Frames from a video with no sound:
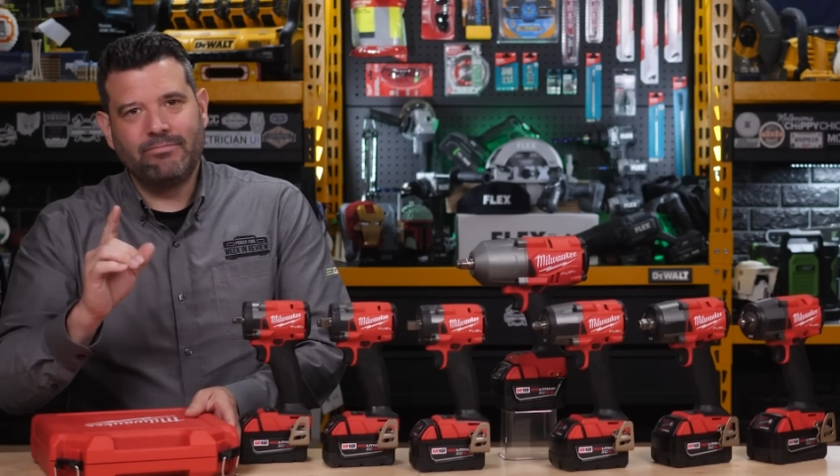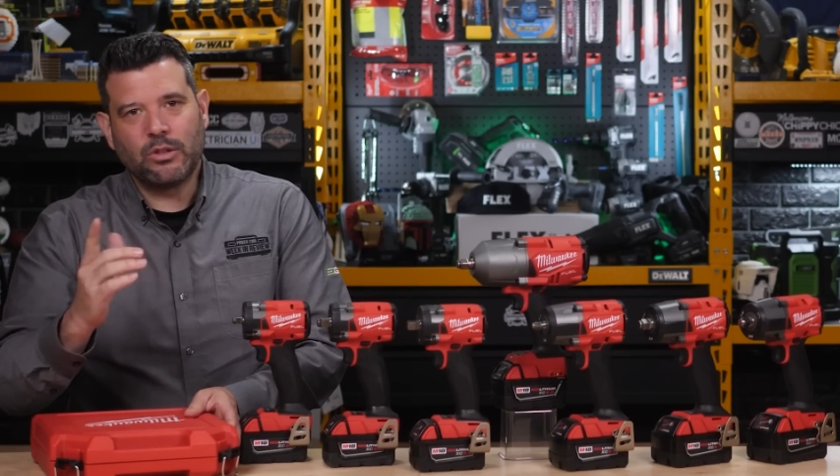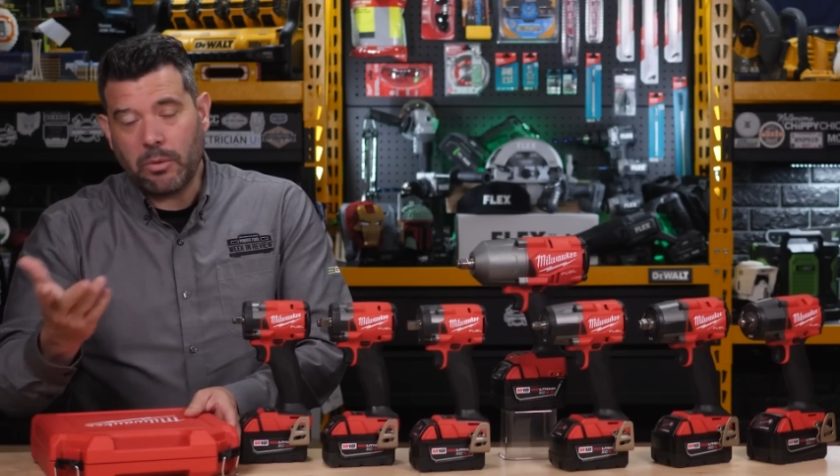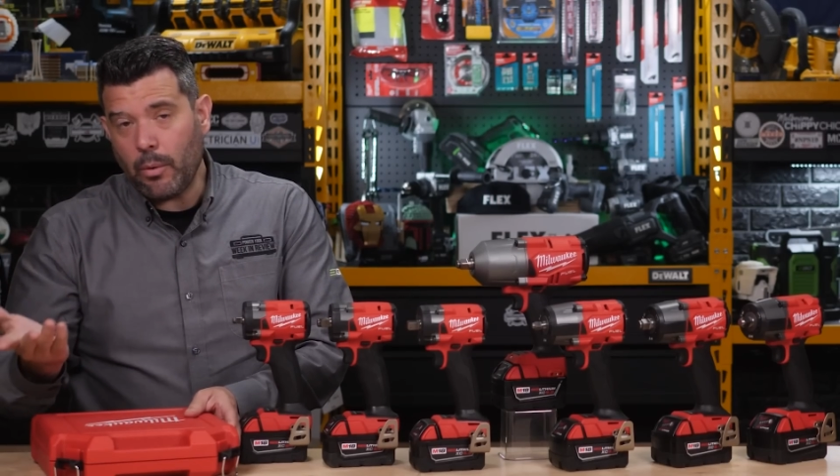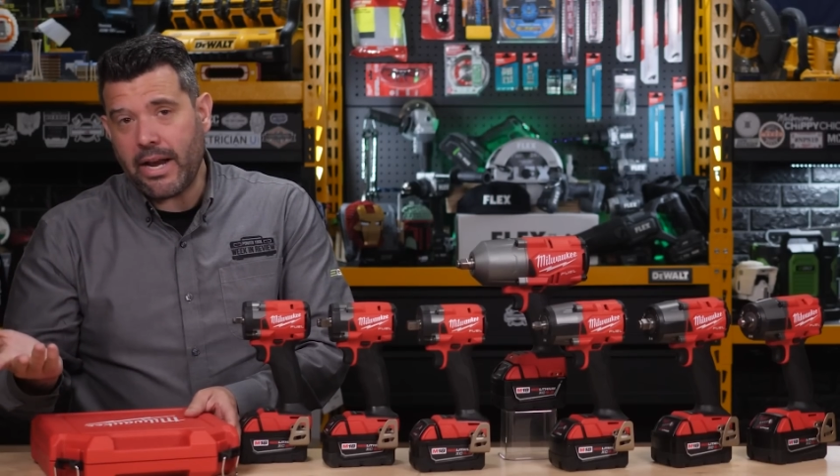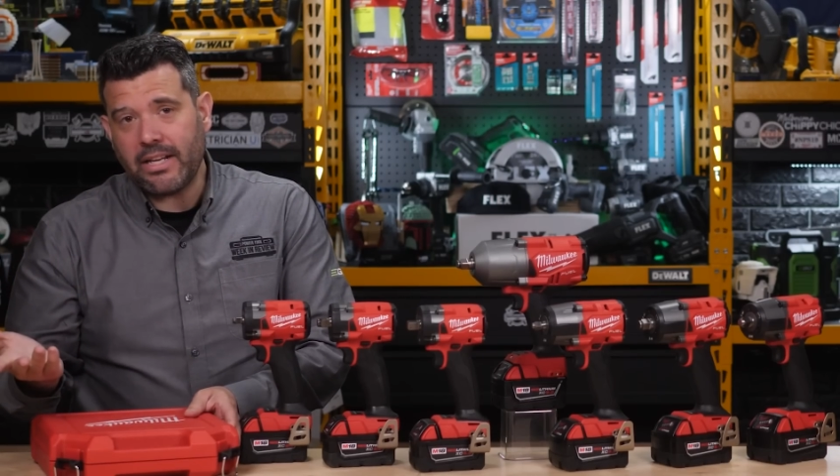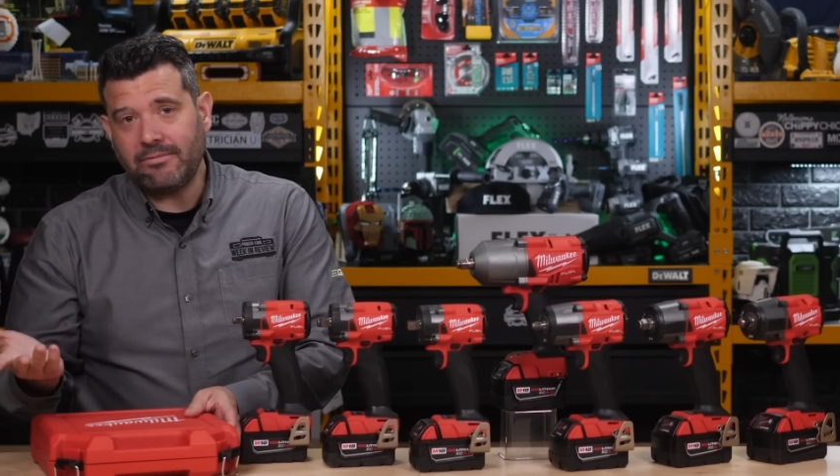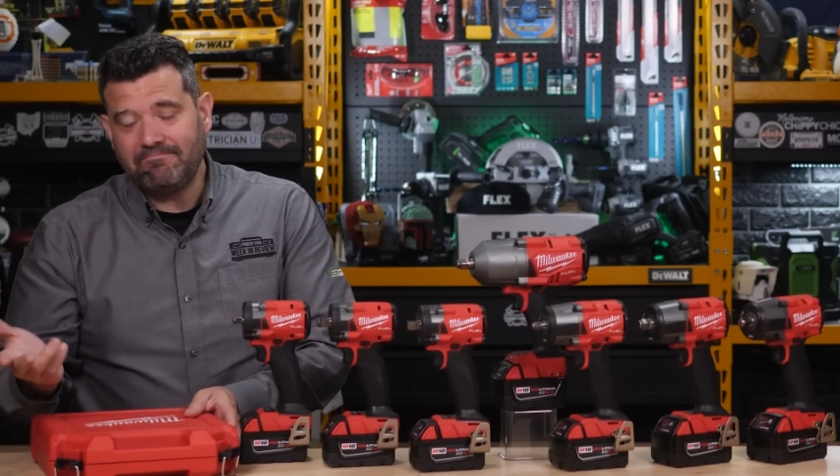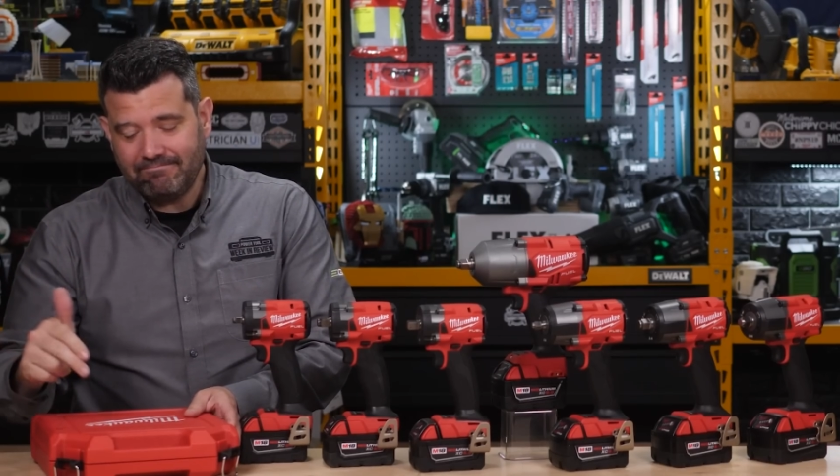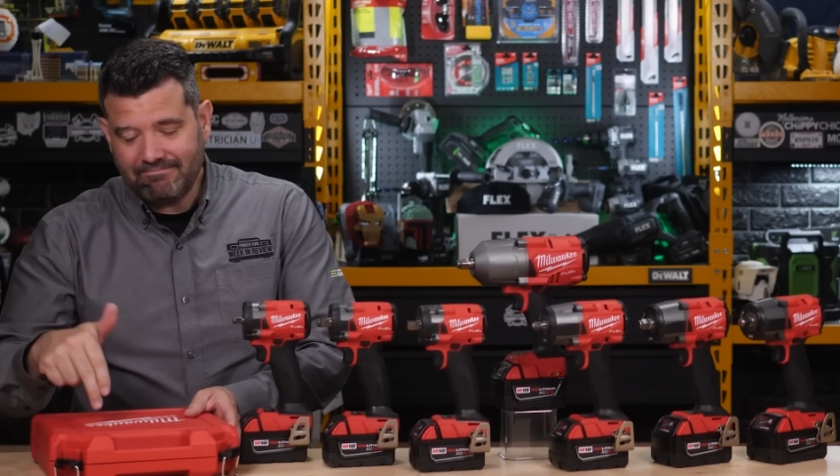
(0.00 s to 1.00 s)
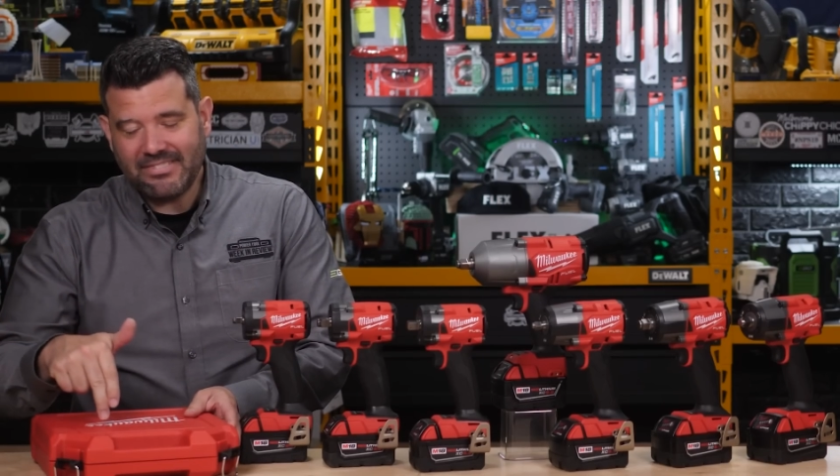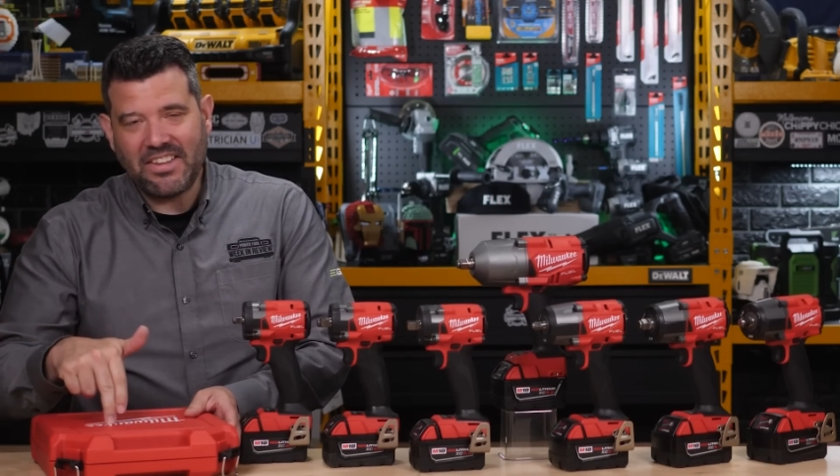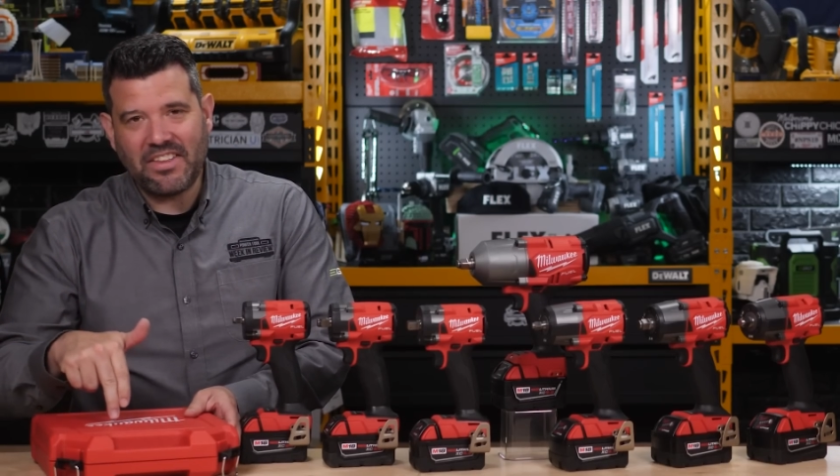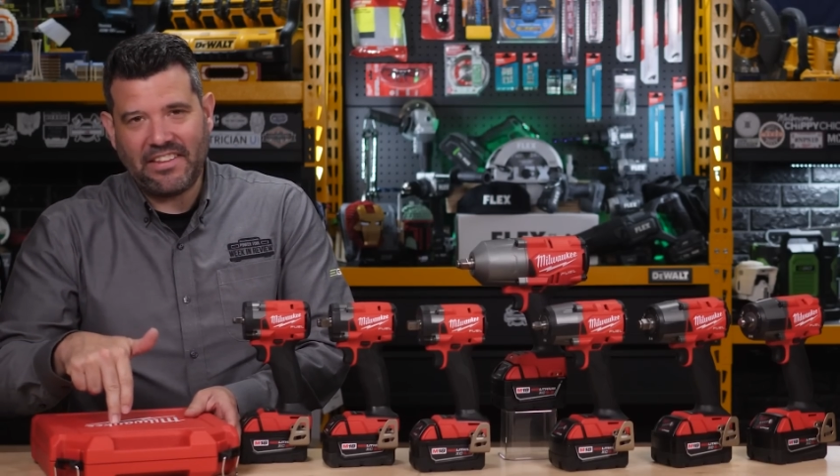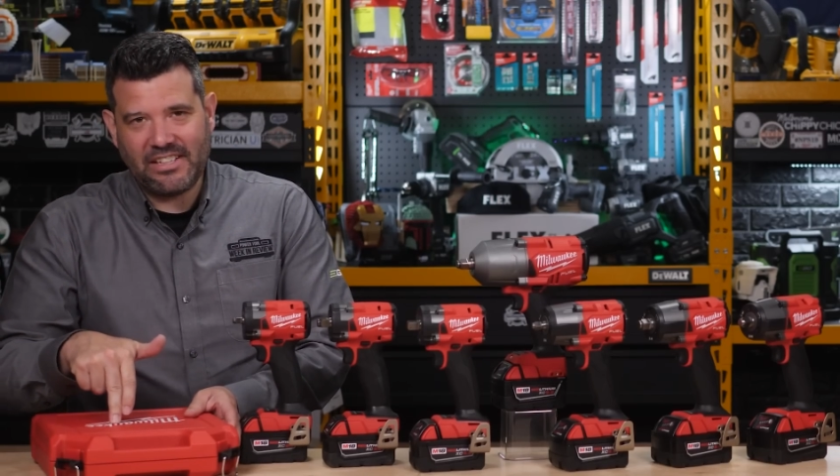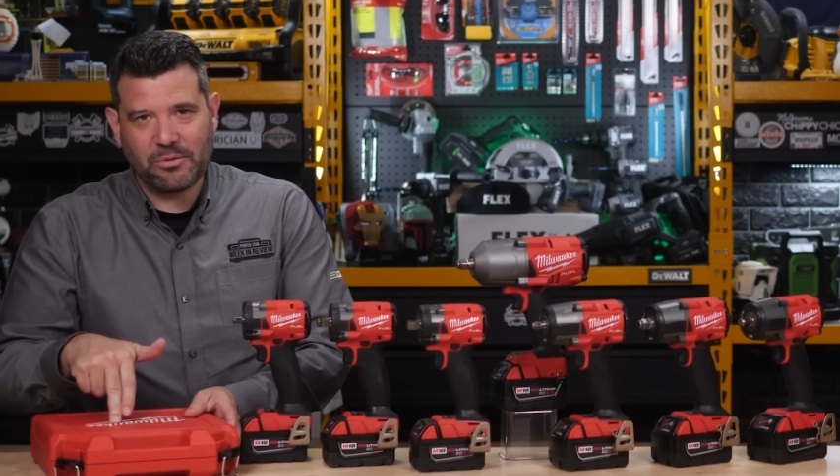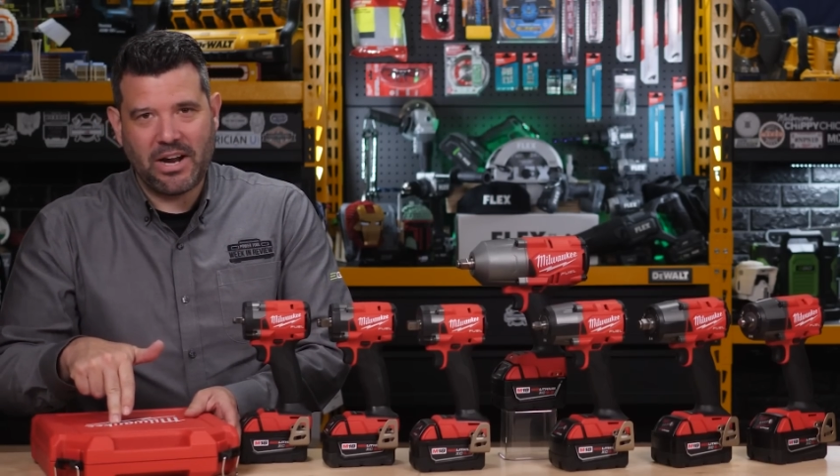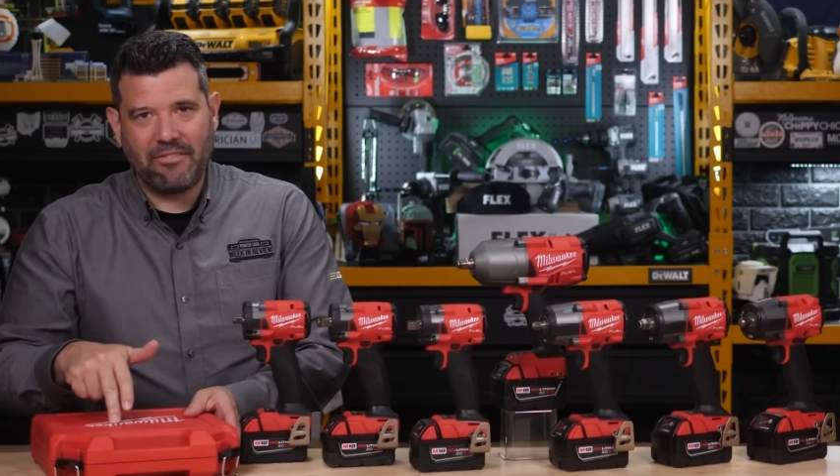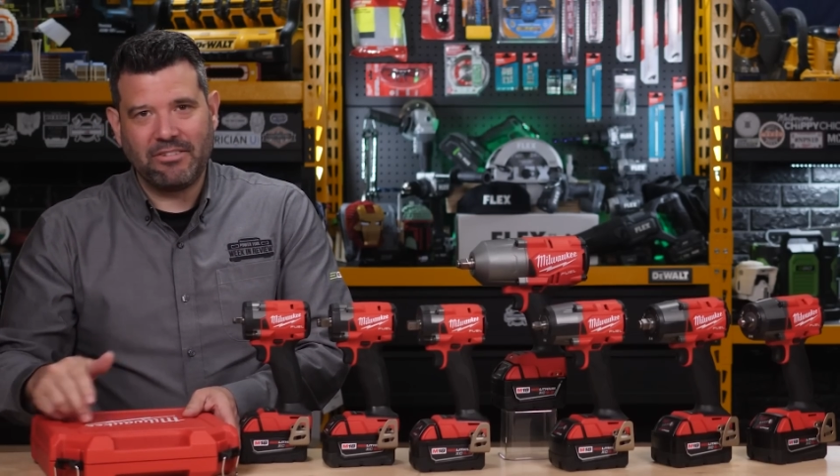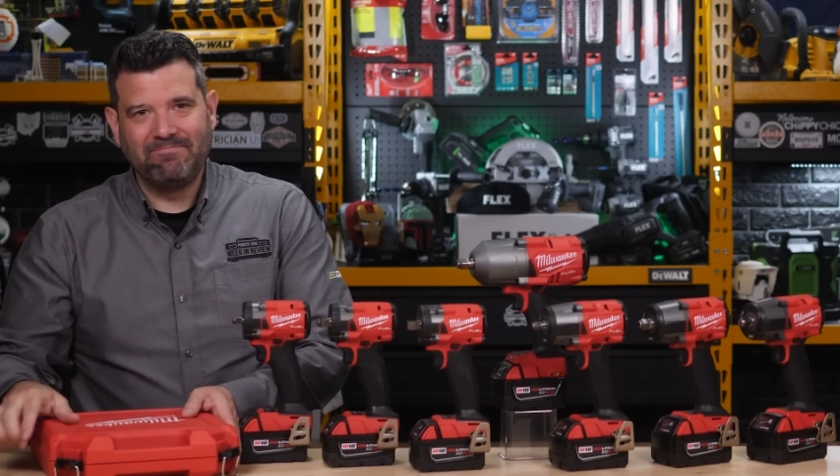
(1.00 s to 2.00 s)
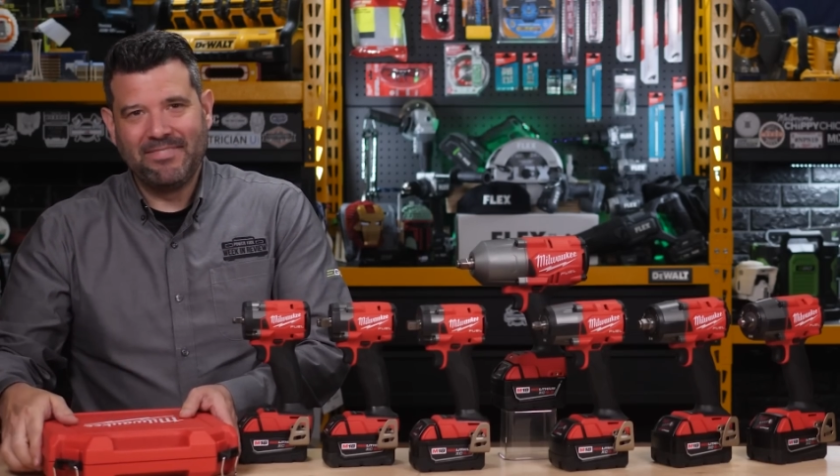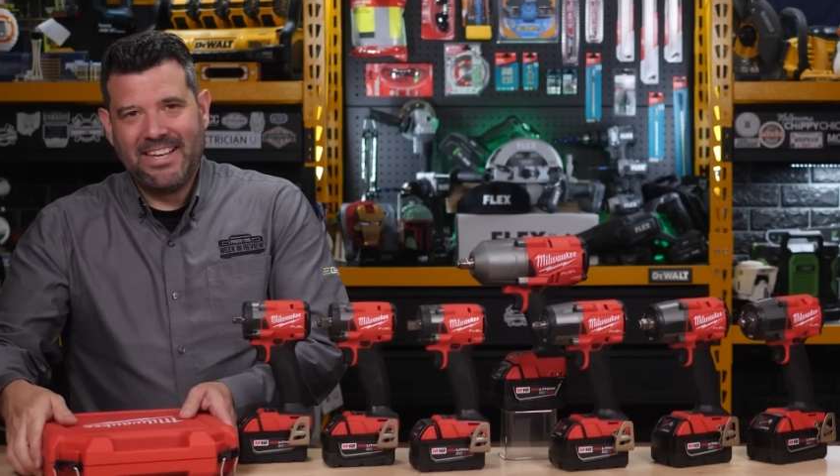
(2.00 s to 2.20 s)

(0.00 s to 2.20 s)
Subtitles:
So we waited, and then these arrived.